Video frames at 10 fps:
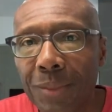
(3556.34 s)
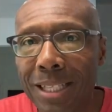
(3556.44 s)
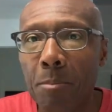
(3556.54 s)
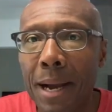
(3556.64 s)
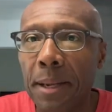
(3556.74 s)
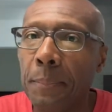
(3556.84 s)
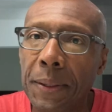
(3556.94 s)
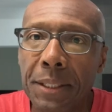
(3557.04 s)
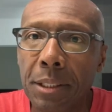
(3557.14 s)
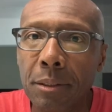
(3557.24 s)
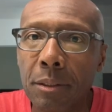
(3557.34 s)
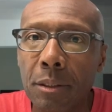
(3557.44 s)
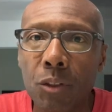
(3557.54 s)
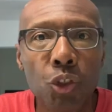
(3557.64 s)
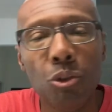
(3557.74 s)
That's my opinion.
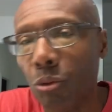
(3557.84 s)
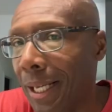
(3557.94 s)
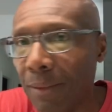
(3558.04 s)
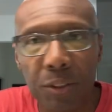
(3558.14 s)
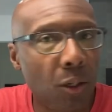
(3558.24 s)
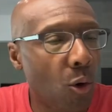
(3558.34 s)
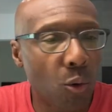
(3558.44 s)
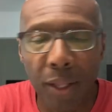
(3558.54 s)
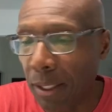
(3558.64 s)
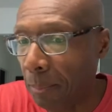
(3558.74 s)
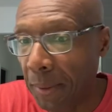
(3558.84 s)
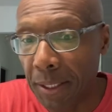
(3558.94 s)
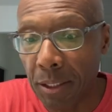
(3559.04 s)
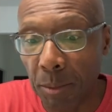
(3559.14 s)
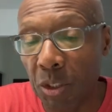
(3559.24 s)
You don't have to hold that
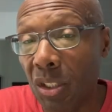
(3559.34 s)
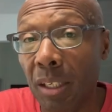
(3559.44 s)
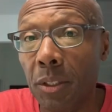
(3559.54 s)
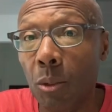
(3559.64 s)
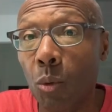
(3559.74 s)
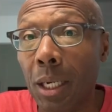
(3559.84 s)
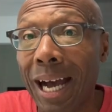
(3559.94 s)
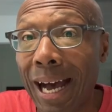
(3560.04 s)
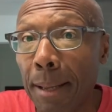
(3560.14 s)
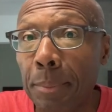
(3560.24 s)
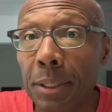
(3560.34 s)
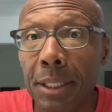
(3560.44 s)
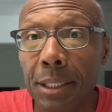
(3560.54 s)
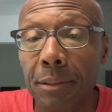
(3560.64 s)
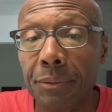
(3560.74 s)
opinion. I'm just giving you what I
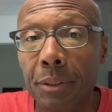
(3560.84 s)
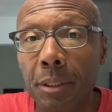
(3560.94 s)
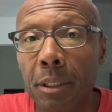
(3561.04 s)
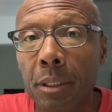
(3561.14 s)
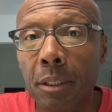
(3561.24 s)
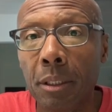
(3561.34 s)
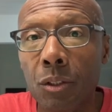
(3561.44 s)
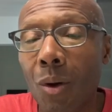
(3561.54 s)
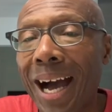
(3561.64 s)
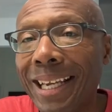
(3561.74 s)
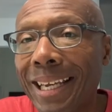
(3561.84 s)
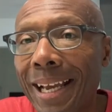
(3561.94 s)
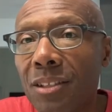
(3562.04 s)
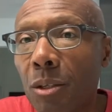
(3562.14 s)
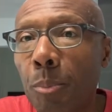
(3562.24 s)
believe. So I
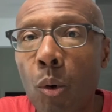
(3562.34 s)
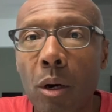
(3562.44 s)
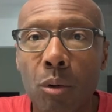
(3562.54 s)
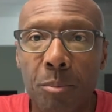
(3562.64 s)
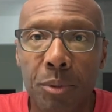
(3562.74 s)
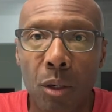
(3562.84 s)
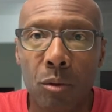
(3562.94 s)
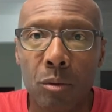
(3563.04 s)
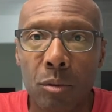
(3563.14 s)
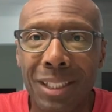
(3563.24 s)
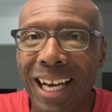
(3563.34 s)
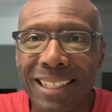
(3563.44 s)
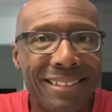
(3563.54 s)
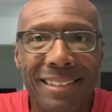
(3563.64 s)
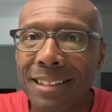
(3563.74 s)
can't support crypto,
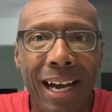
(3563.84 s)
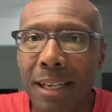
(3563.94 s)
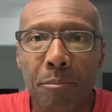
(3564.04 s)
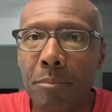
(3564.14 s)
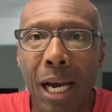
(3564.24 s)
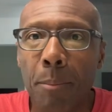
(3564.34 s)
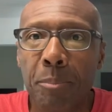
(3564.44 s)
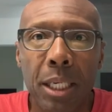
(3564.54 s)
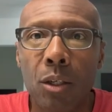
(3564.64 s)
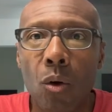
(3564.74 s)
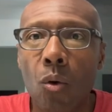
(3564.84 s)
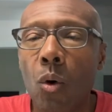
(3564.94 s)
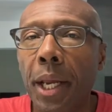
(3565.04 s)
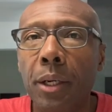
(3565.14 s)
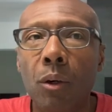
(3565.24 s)
not
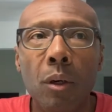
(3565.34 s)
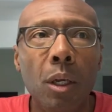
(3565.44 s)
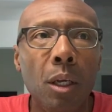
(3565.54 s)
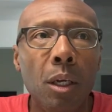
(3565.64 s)
Bitcoin or